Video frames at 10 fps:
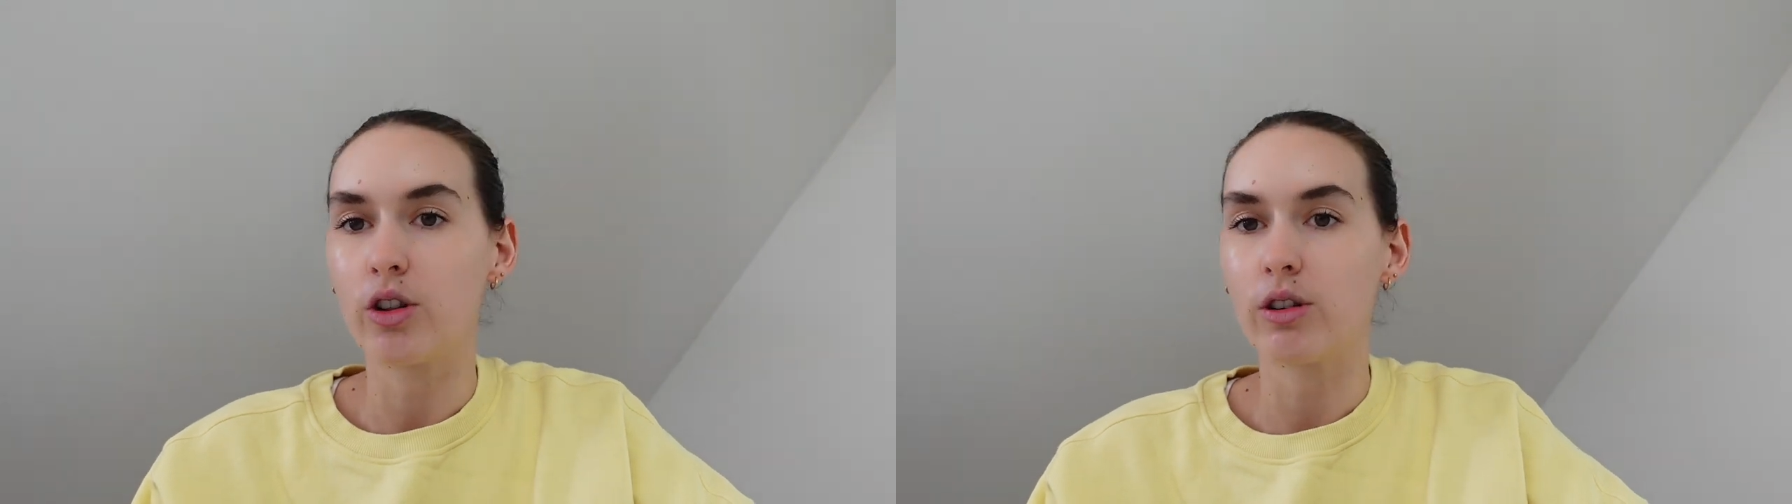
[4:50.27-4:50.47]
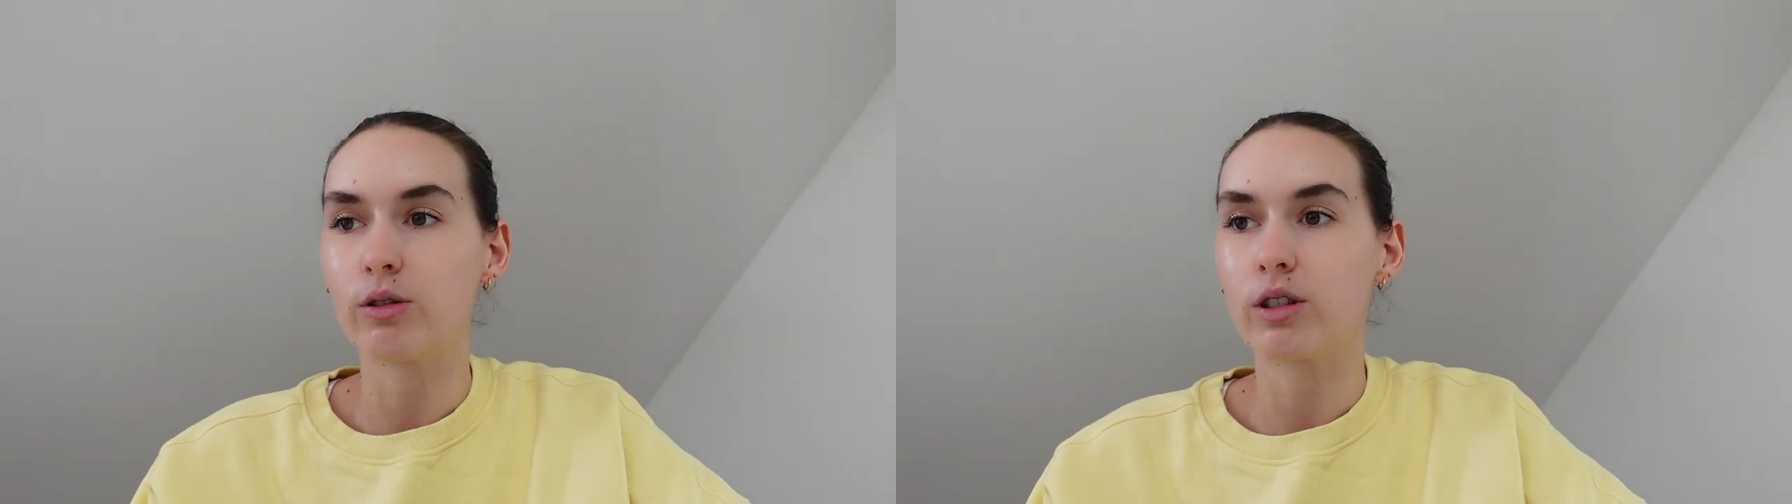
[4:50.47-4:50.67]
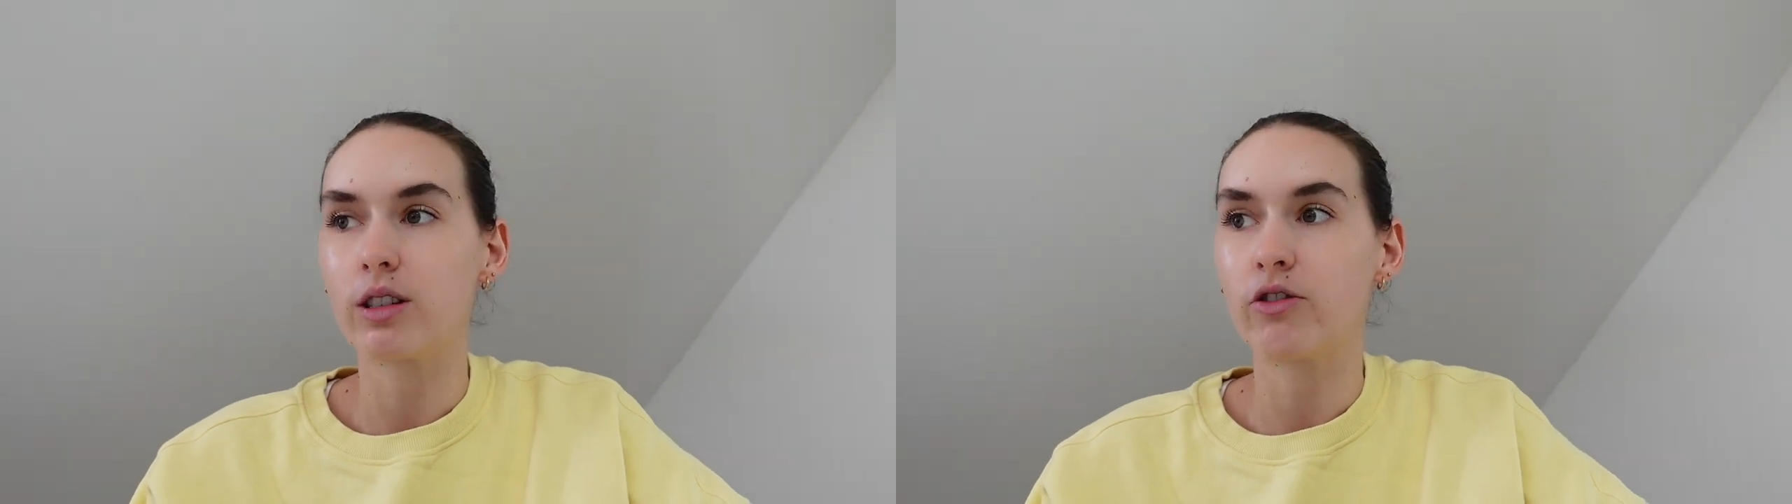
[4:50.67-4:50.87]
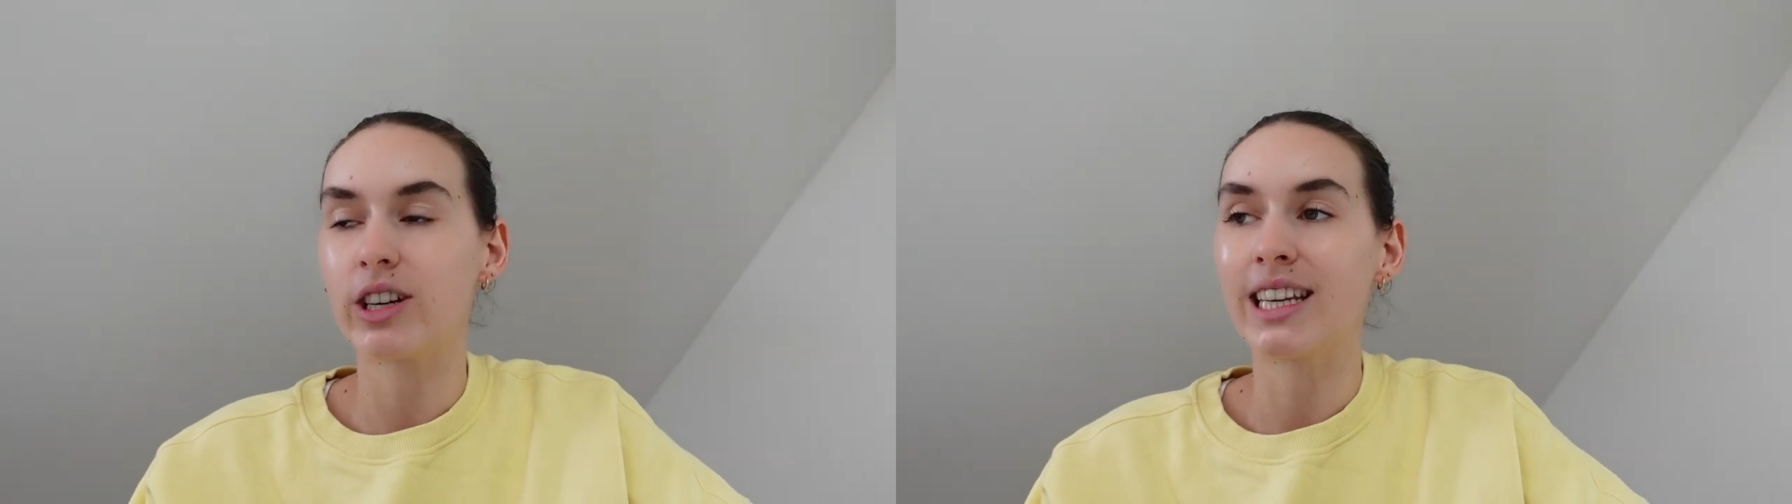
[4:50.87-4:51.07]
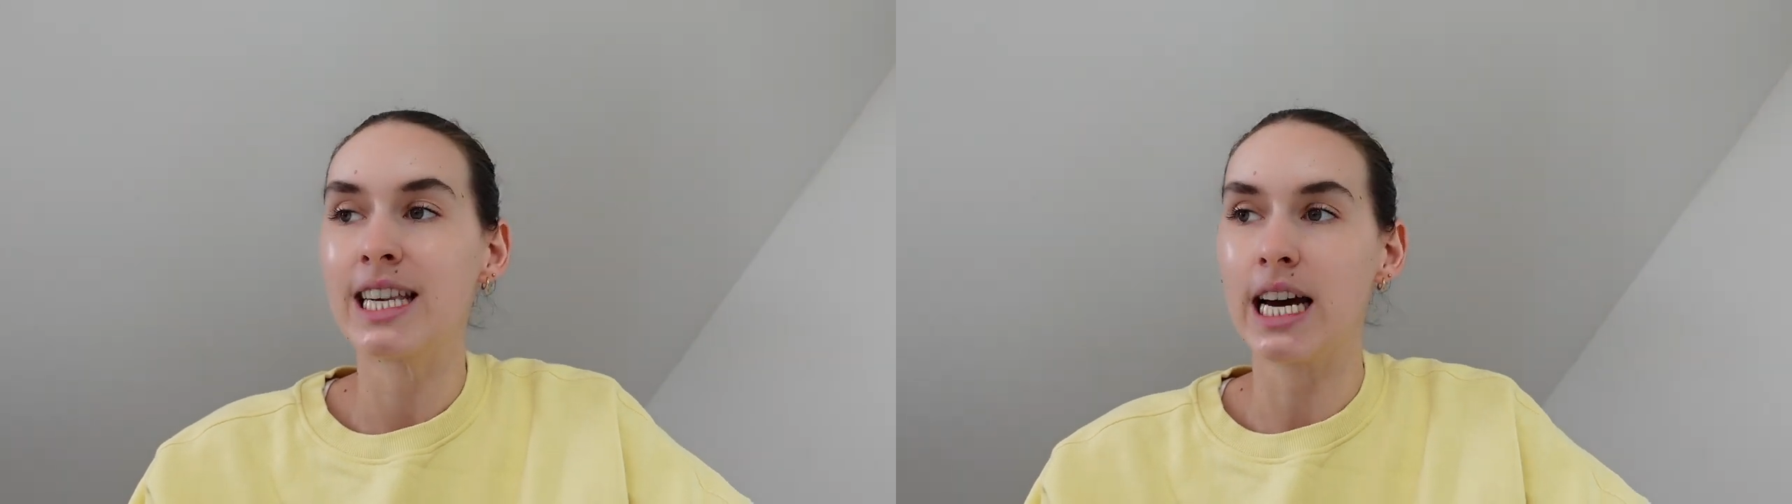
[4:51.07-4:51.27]
those
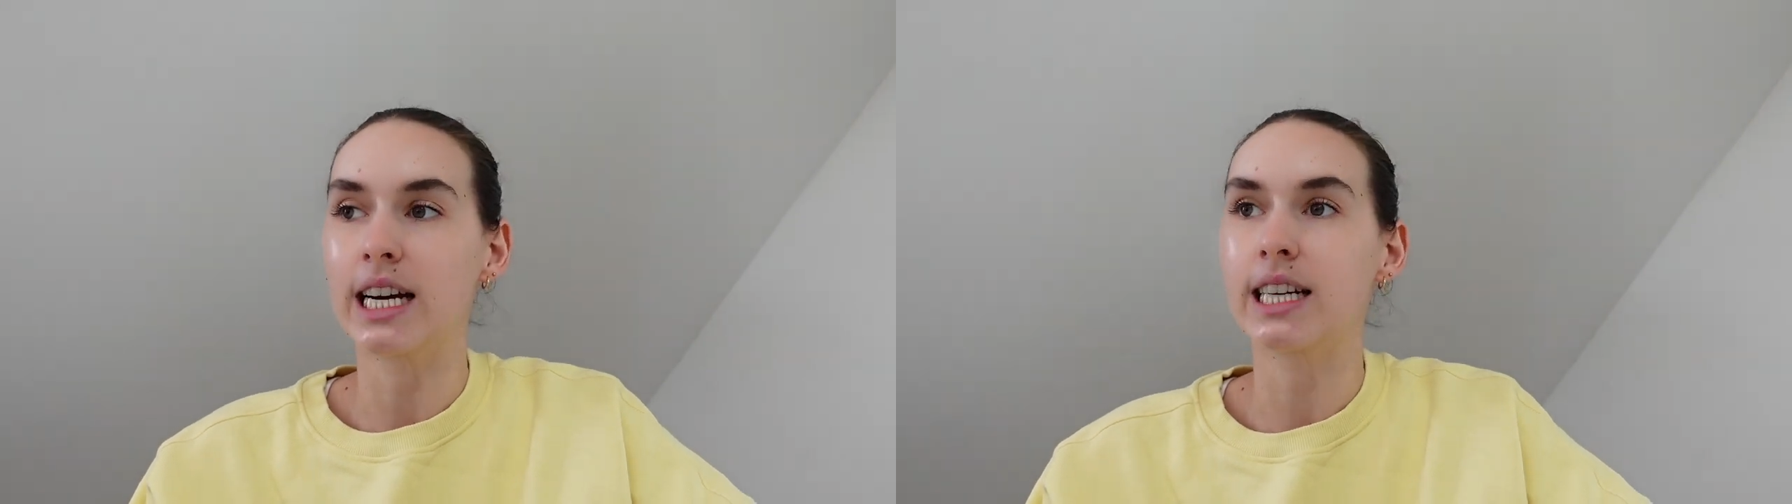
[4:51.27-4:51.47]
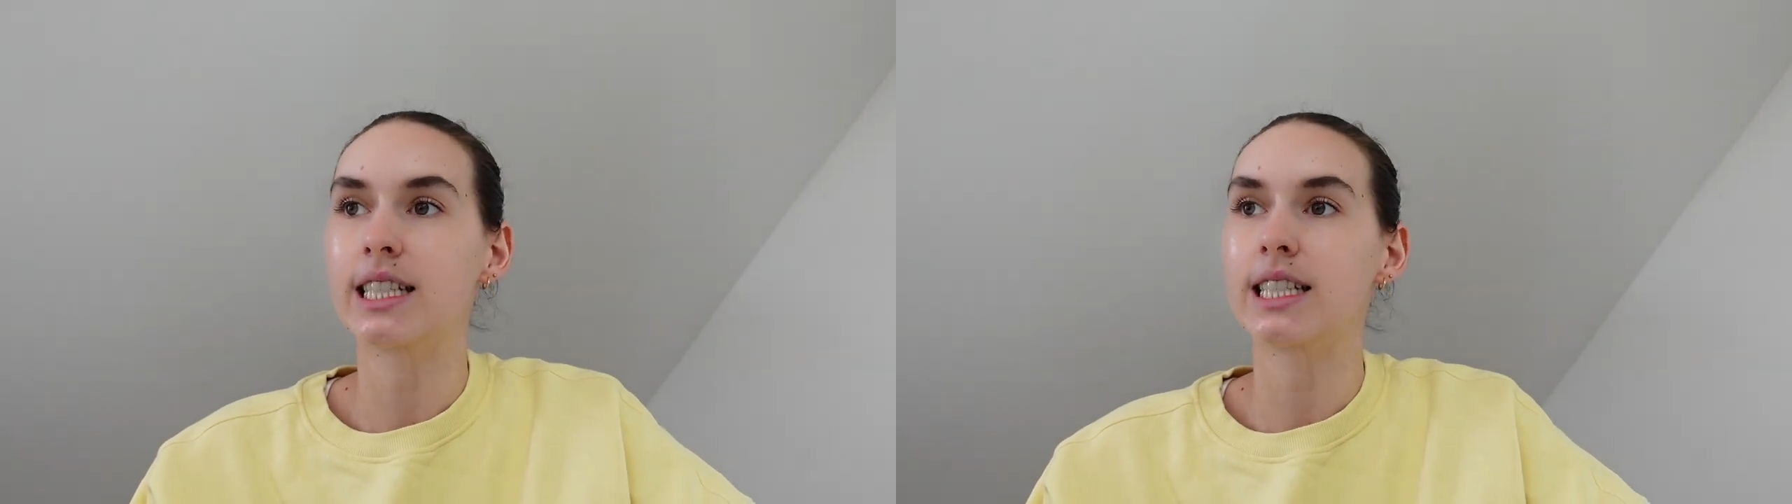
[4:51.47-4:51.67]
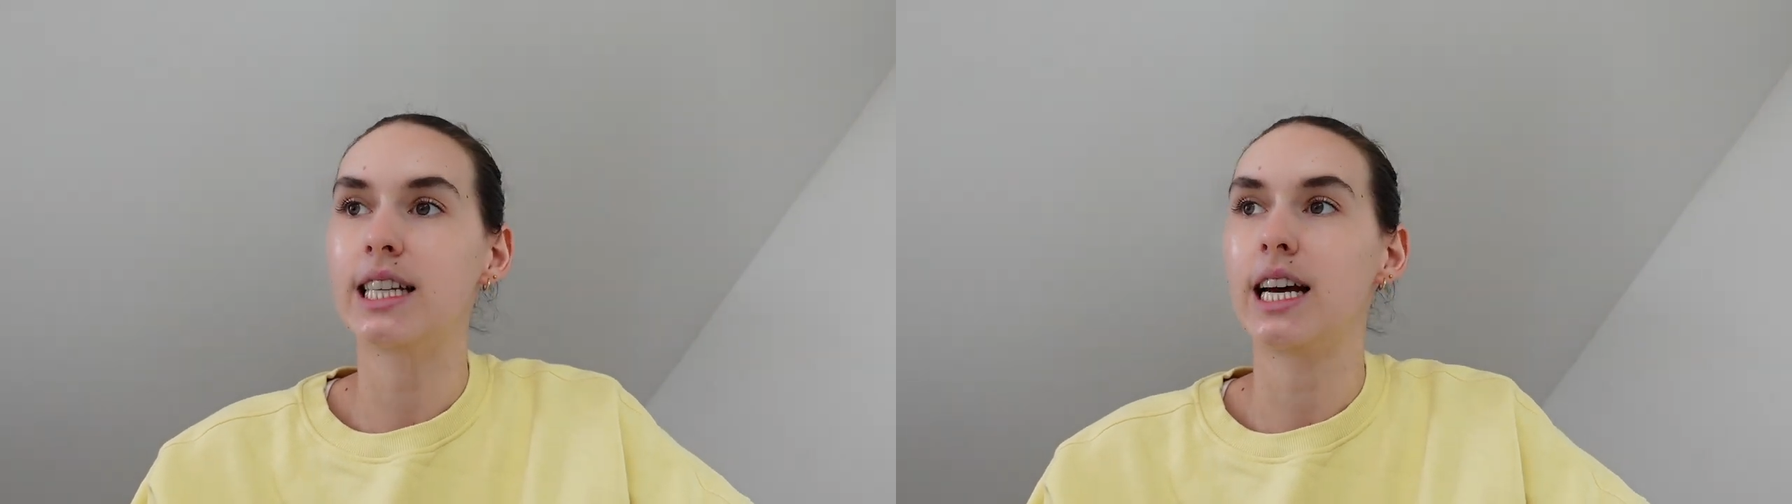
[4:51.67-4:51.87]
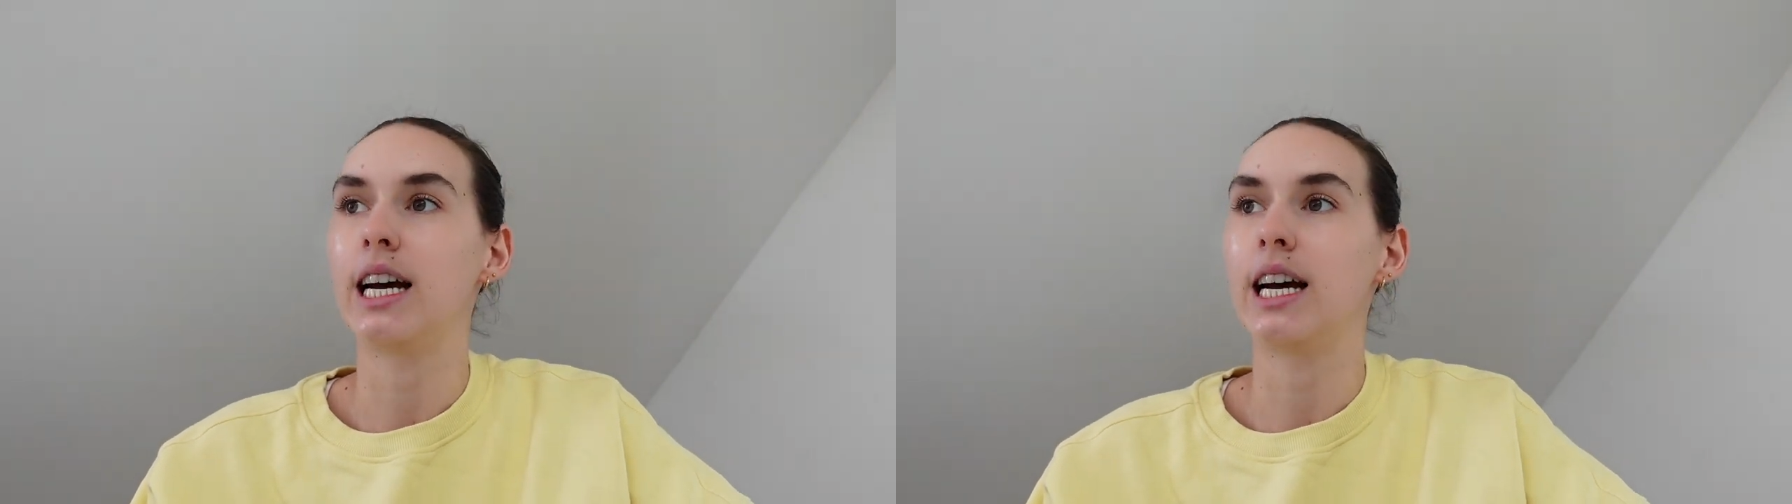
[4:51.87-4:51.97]
really nice